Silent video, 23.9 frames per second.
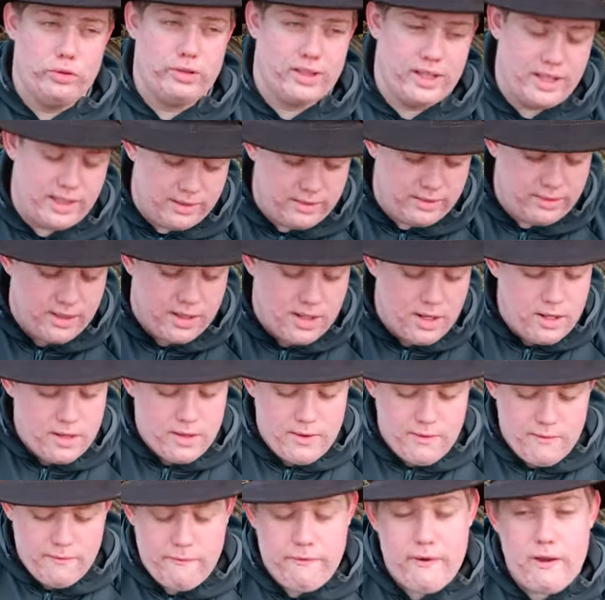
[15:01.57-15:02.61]
those lines.
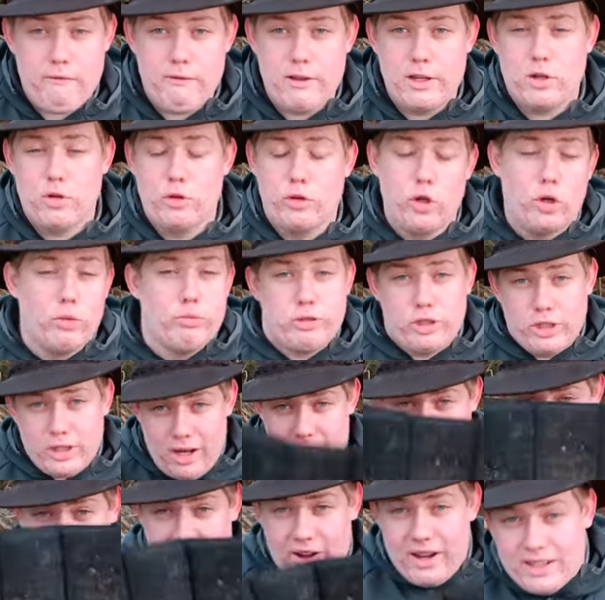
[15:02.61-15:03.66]
Very good option. In